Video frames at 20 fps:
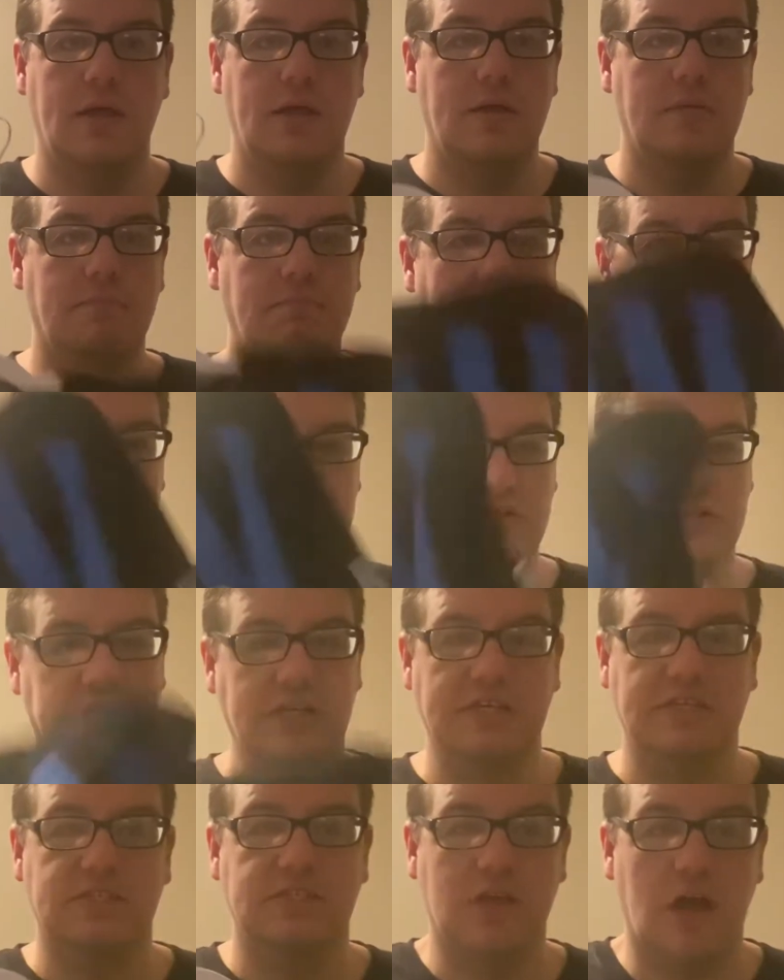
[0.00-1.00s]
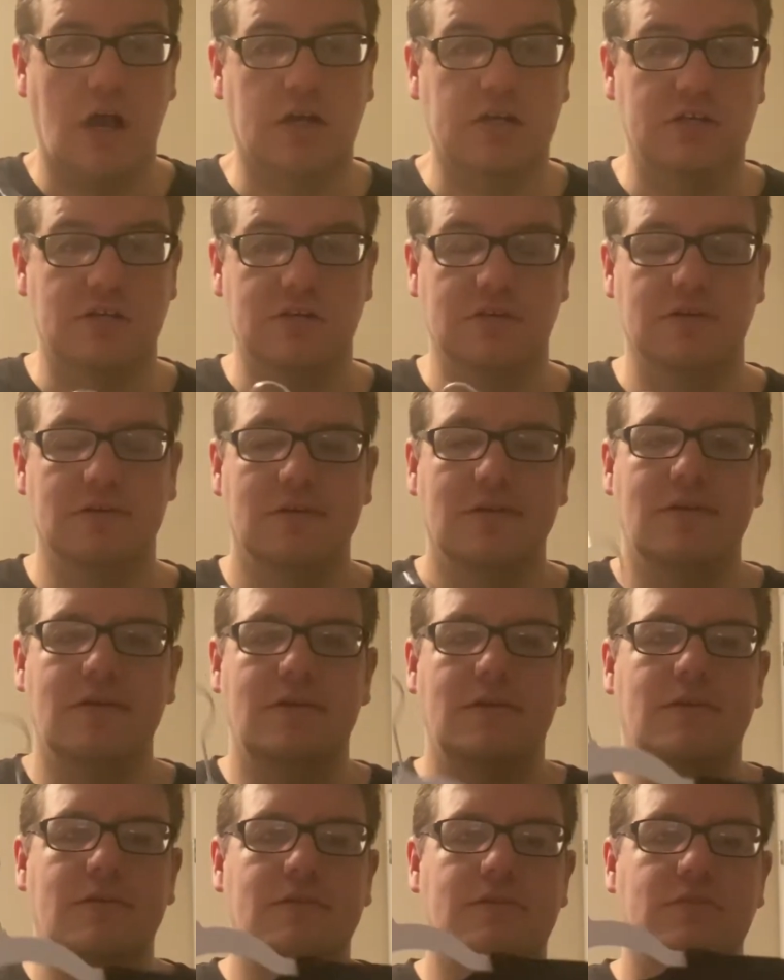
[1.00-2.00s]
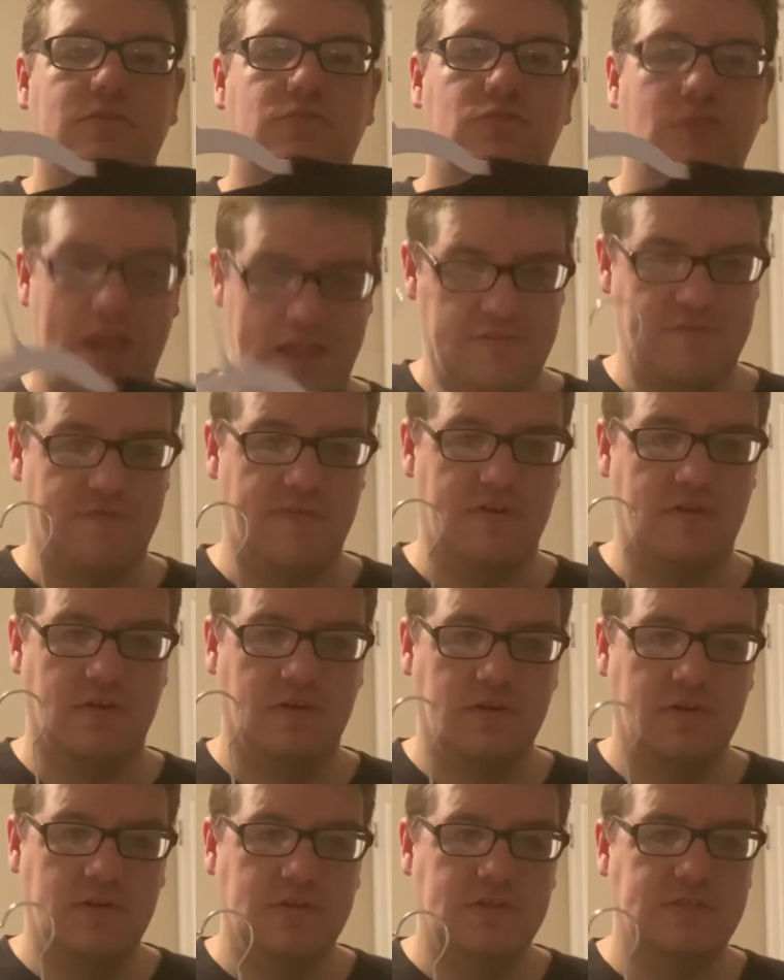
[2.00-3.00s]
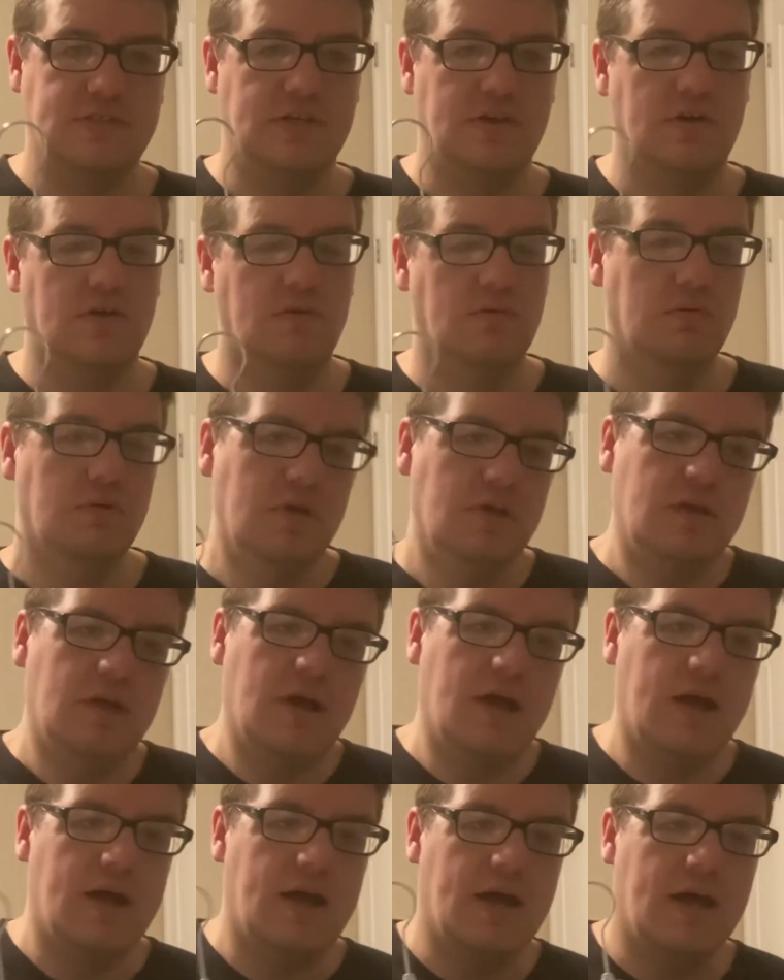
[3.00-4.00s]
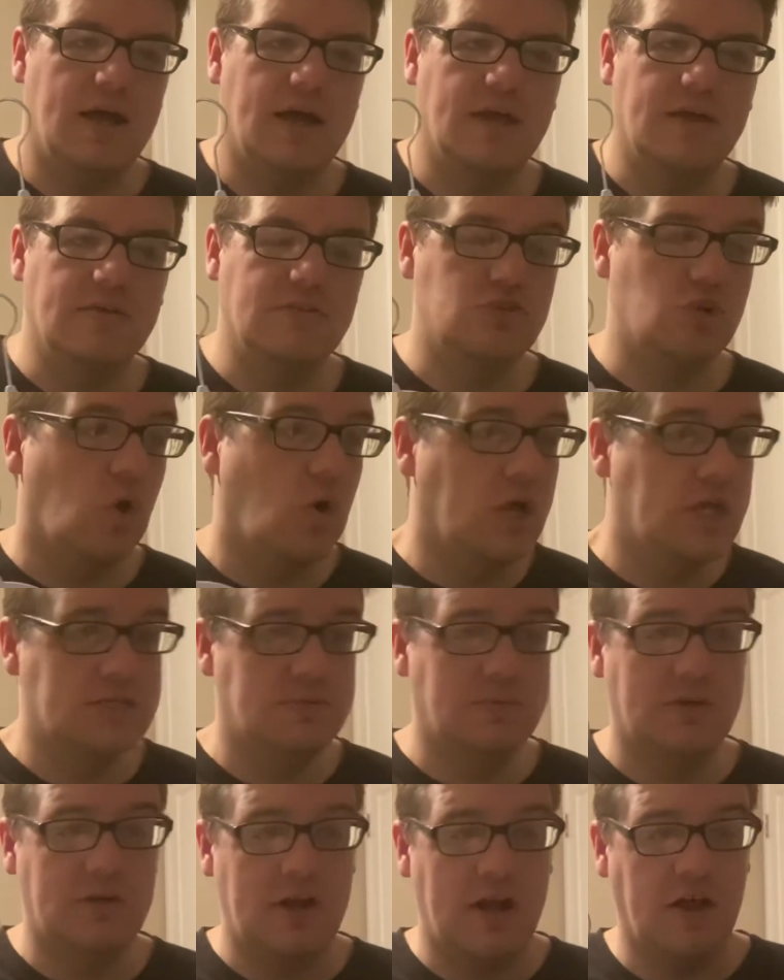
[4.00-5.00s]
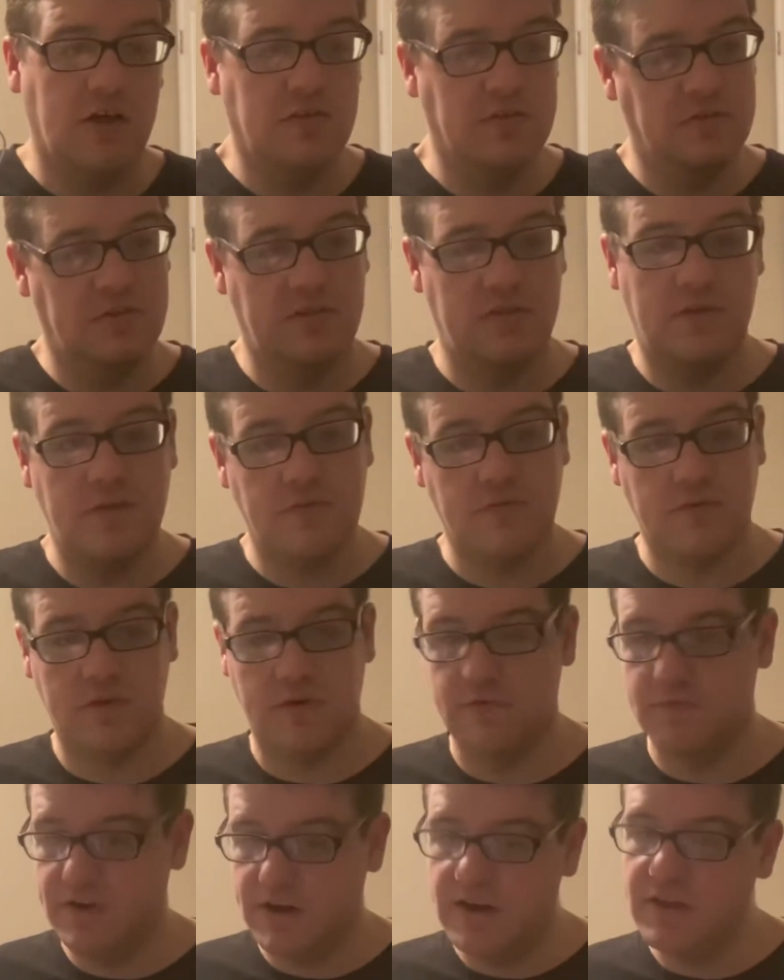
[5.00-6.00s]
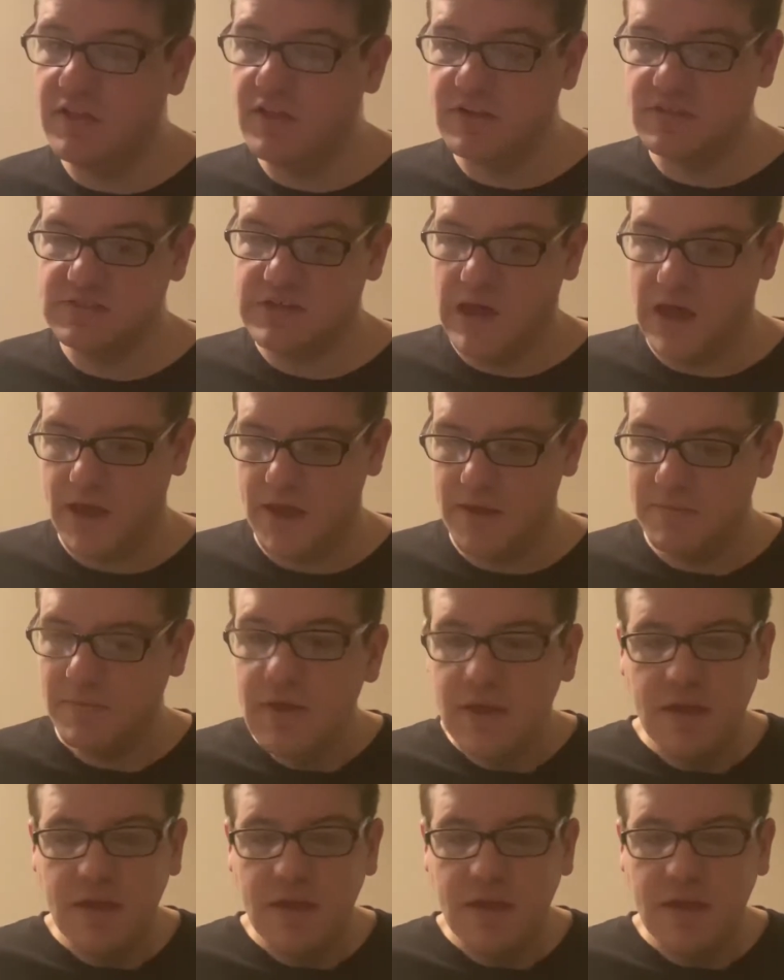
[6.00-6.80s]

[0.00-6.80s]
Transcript: Major League Soccer transfer. So Joel has been around for a very long time.